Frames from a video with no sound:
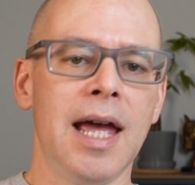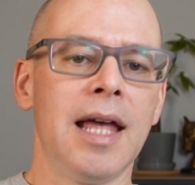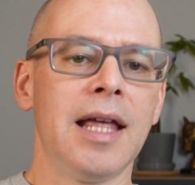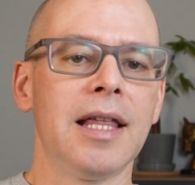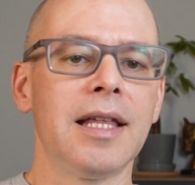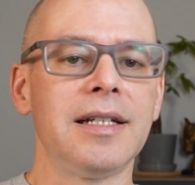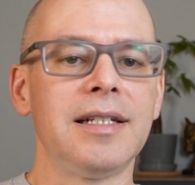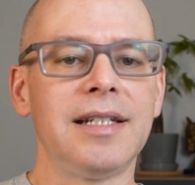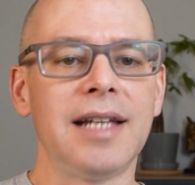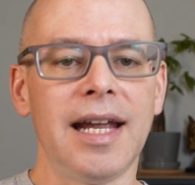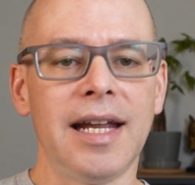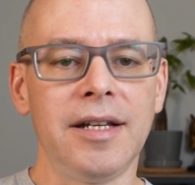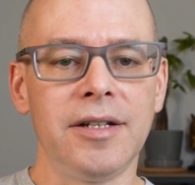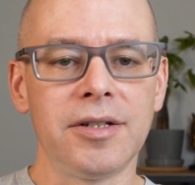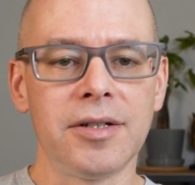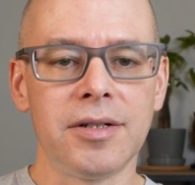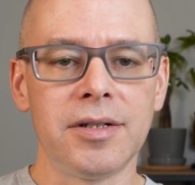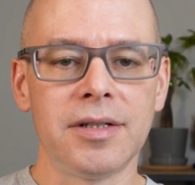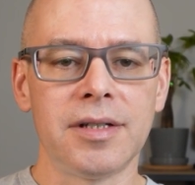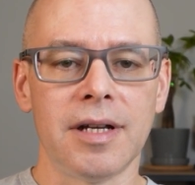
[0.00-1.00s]
The
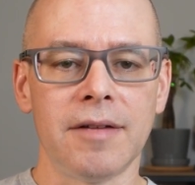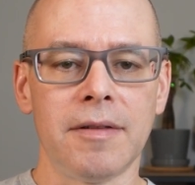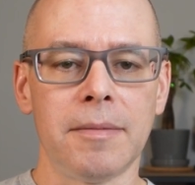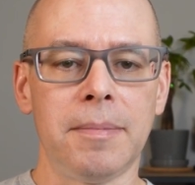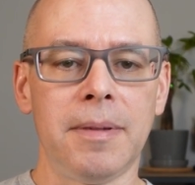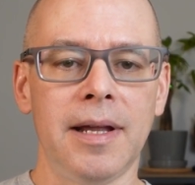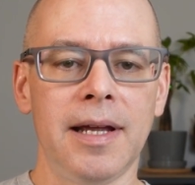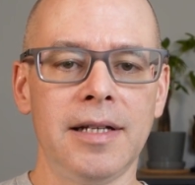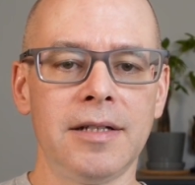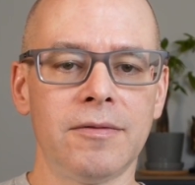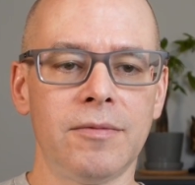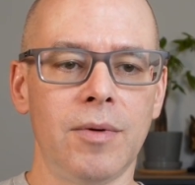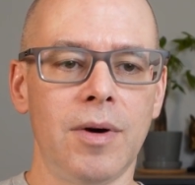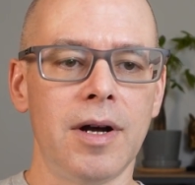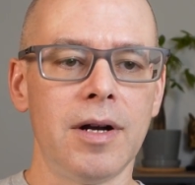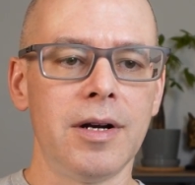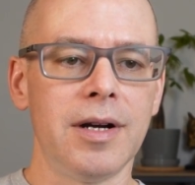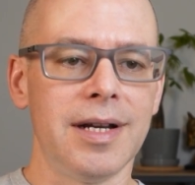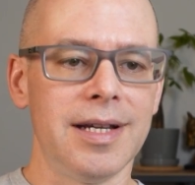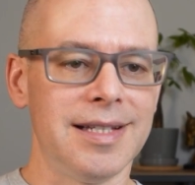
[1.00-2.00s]
dangers of the planes of
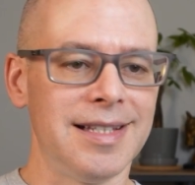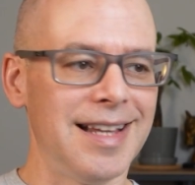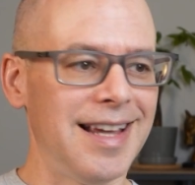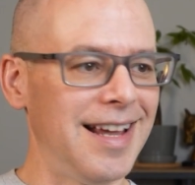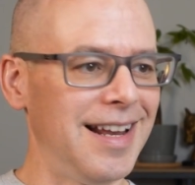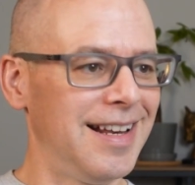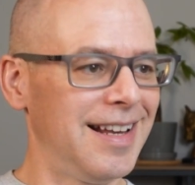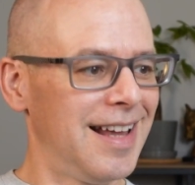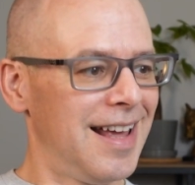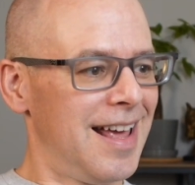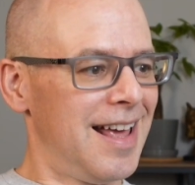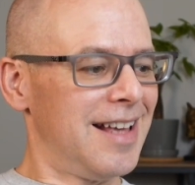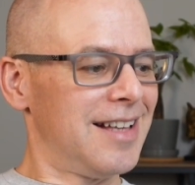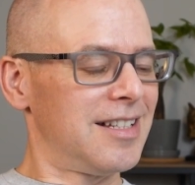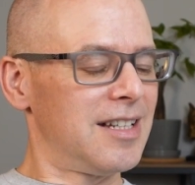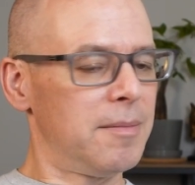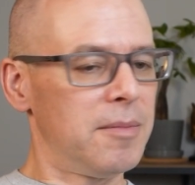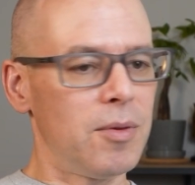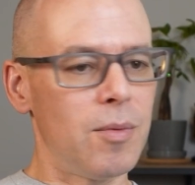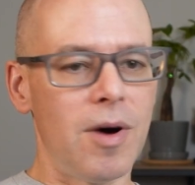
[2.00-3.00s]
water is that
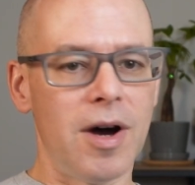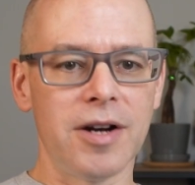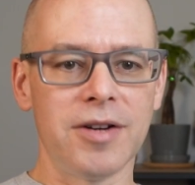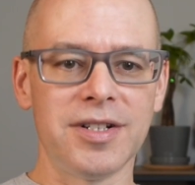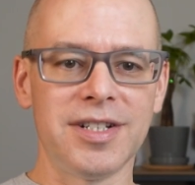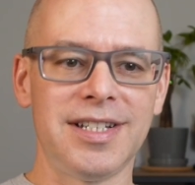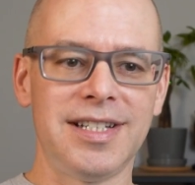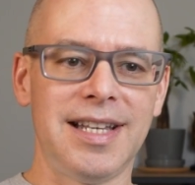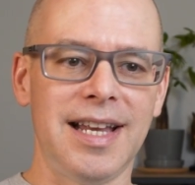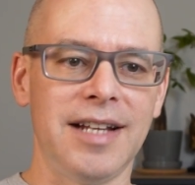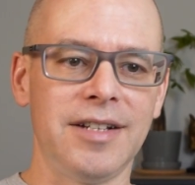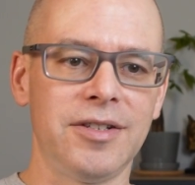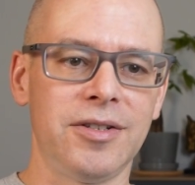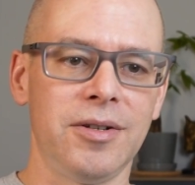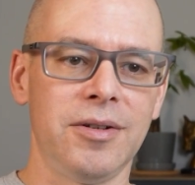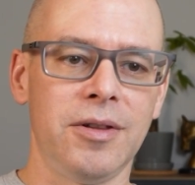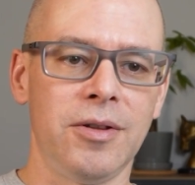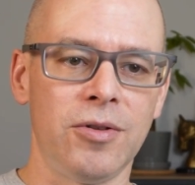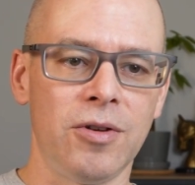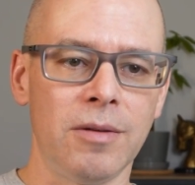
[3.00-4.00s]
some of the water is
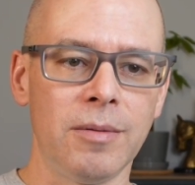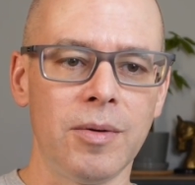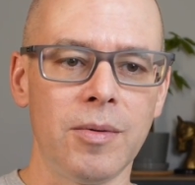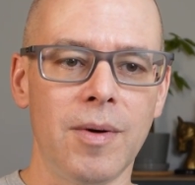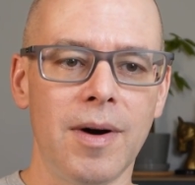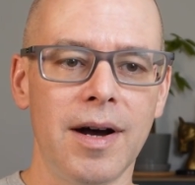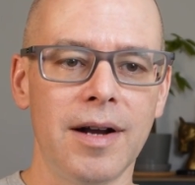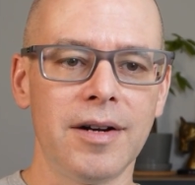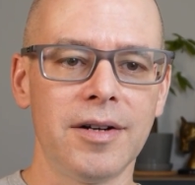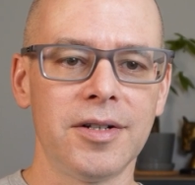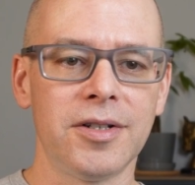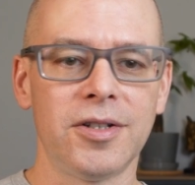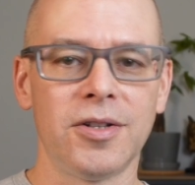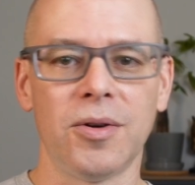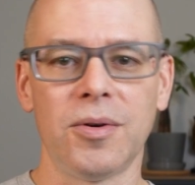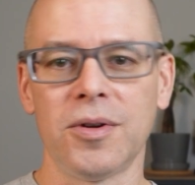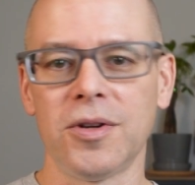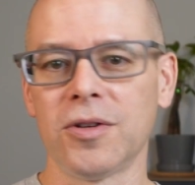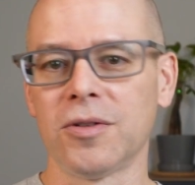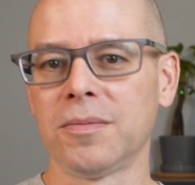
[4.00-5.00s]
denser than normal water, so
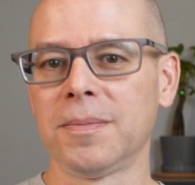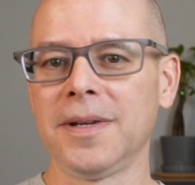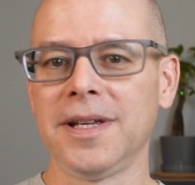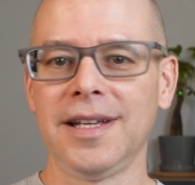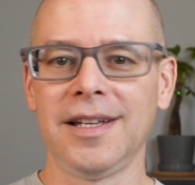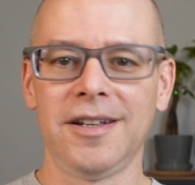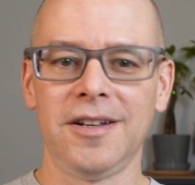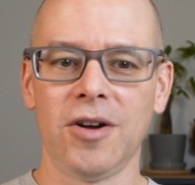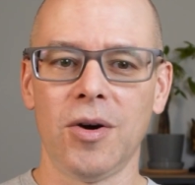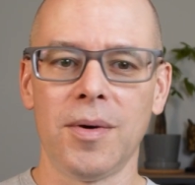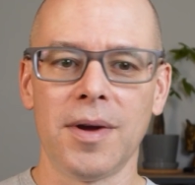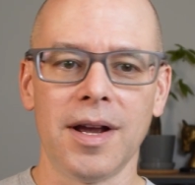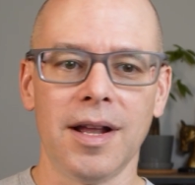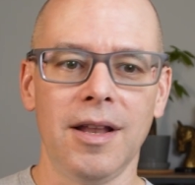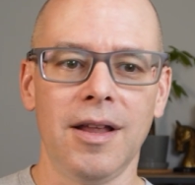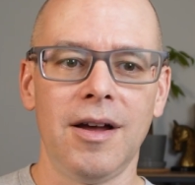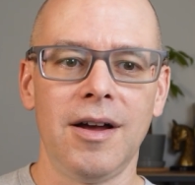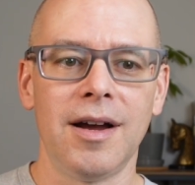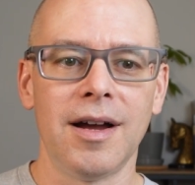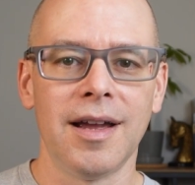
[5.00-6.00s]
you'll be going
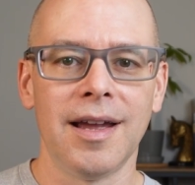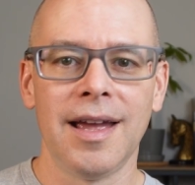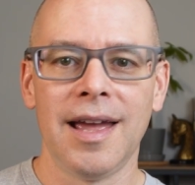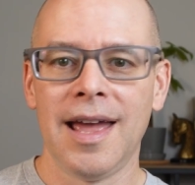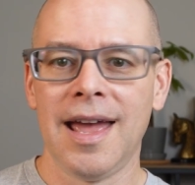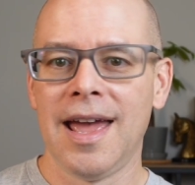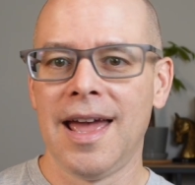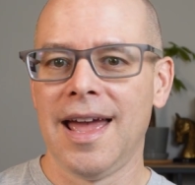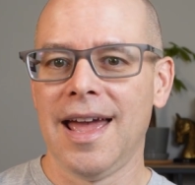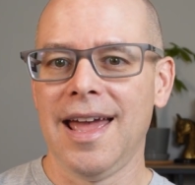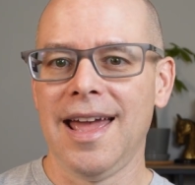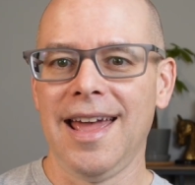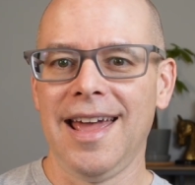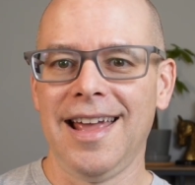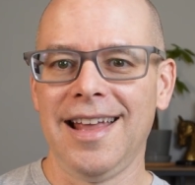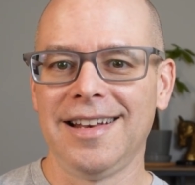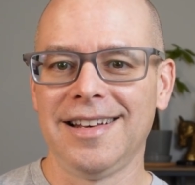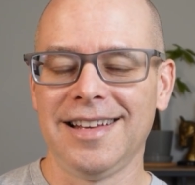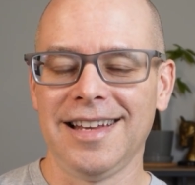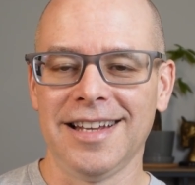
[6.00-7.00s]
along
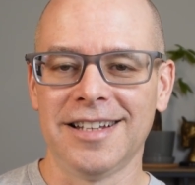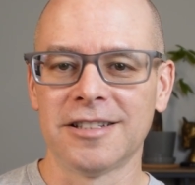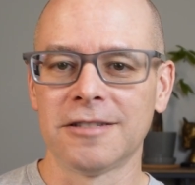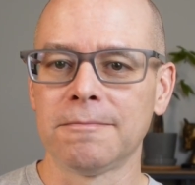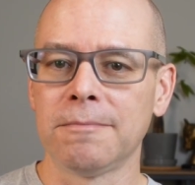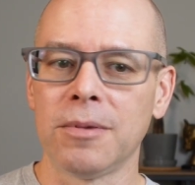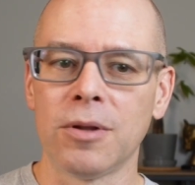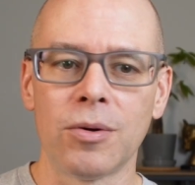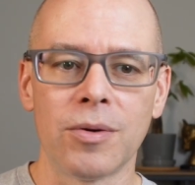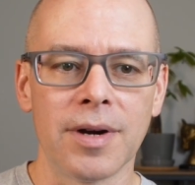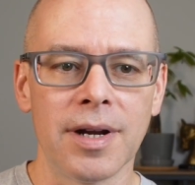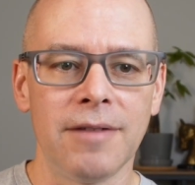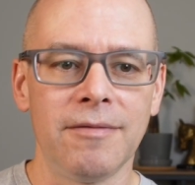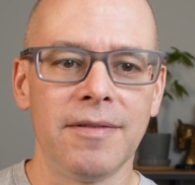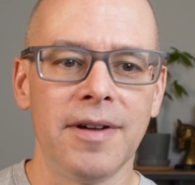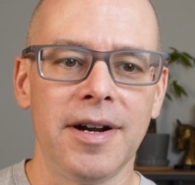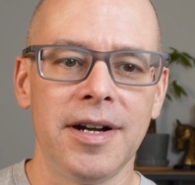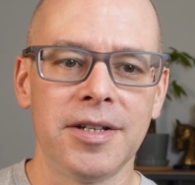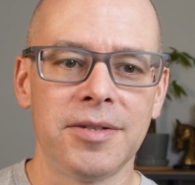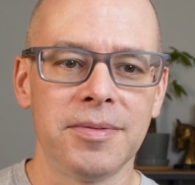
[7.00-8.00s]
and exploring
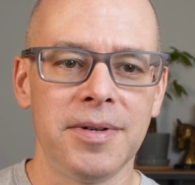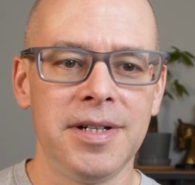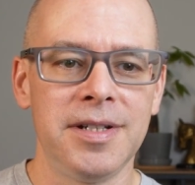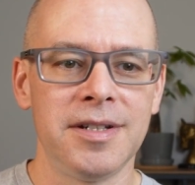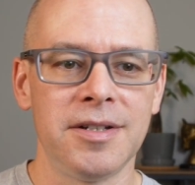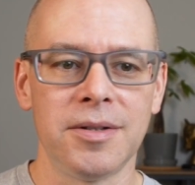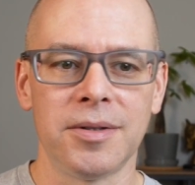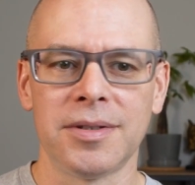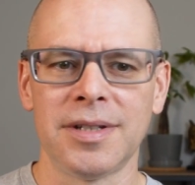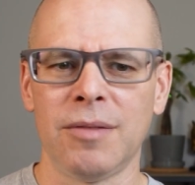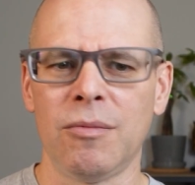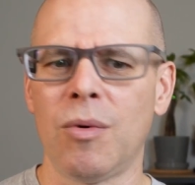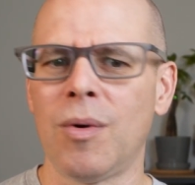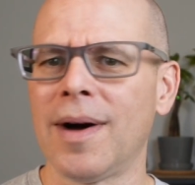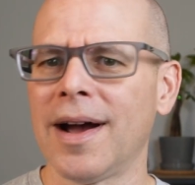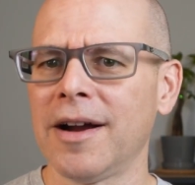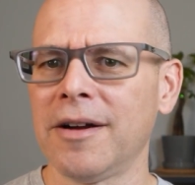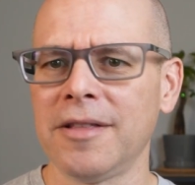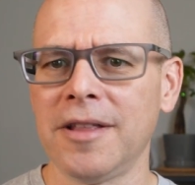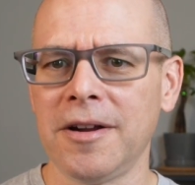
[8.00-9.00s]
various regions. You'll see, well,
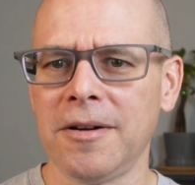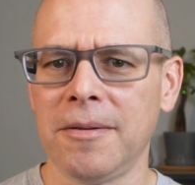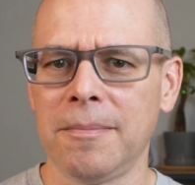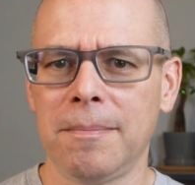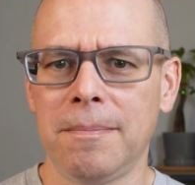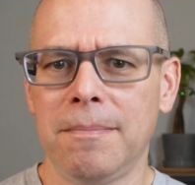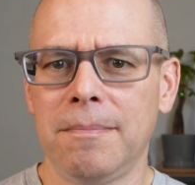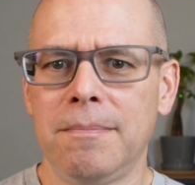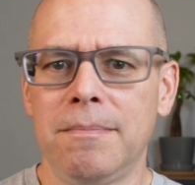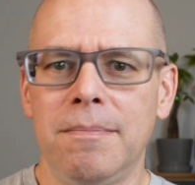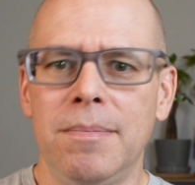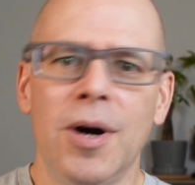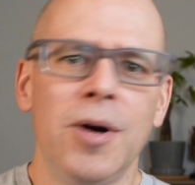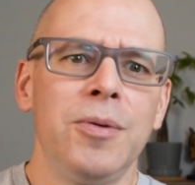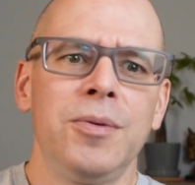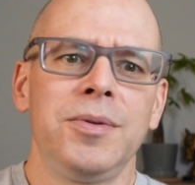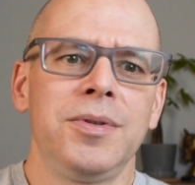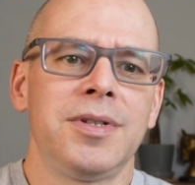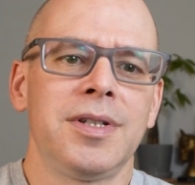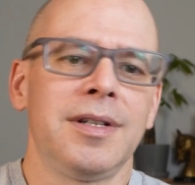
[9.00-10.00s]
why are there
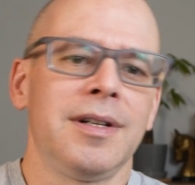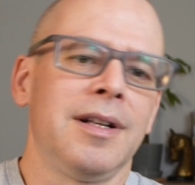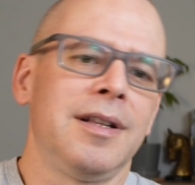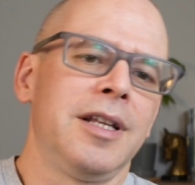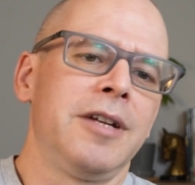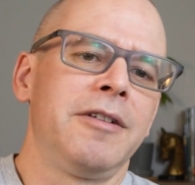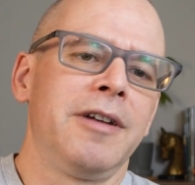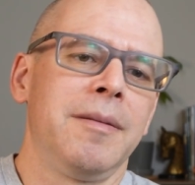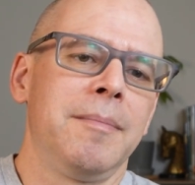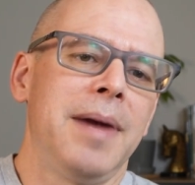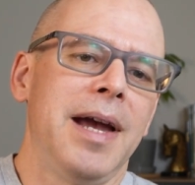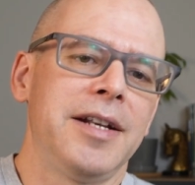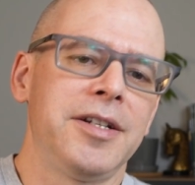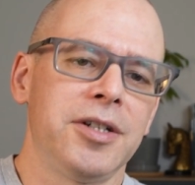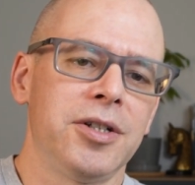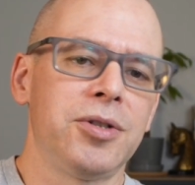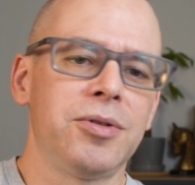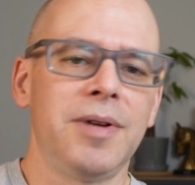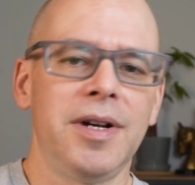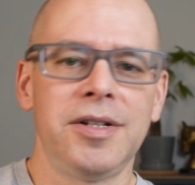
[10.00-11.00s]
bones and glittering magic
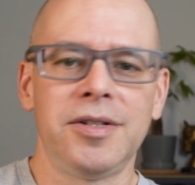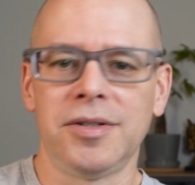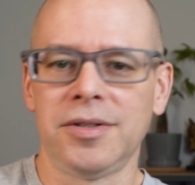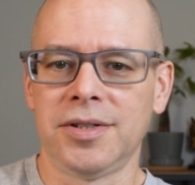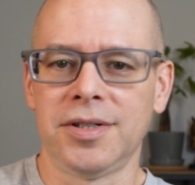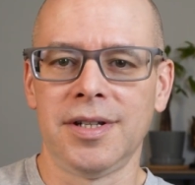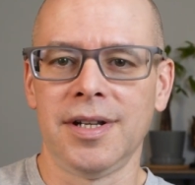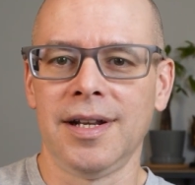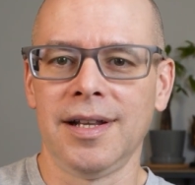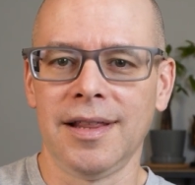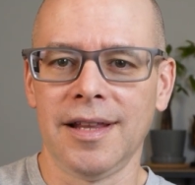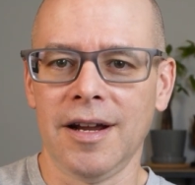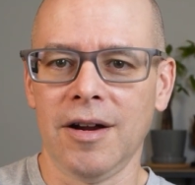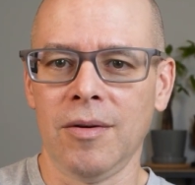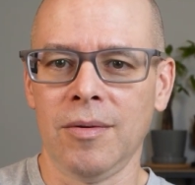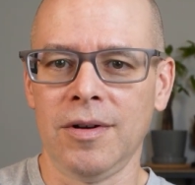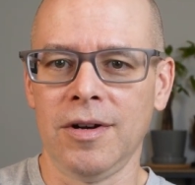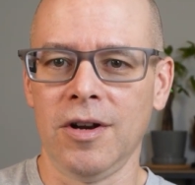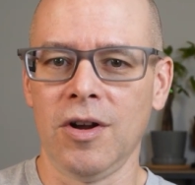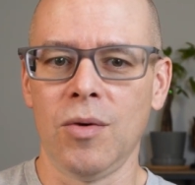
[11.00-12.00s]
treasures sitting there
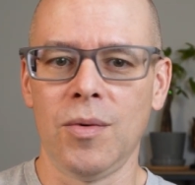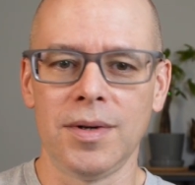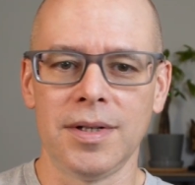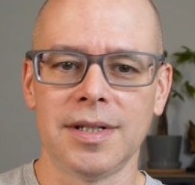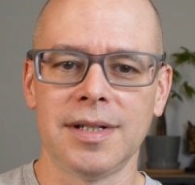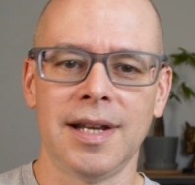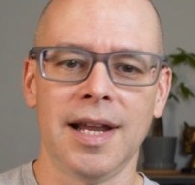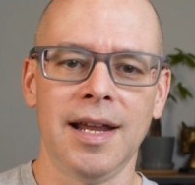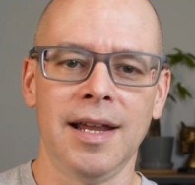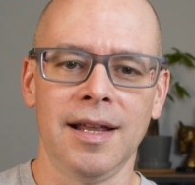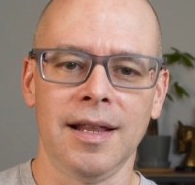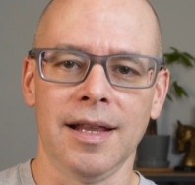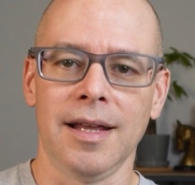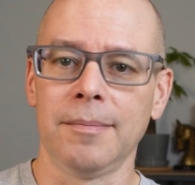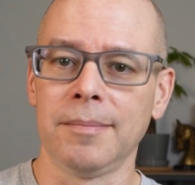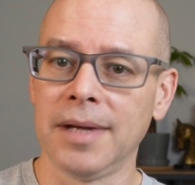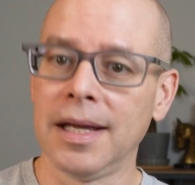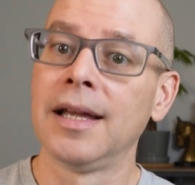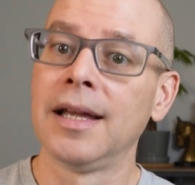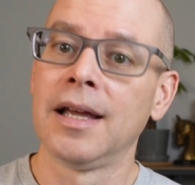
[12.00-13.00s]
and no one's taking them?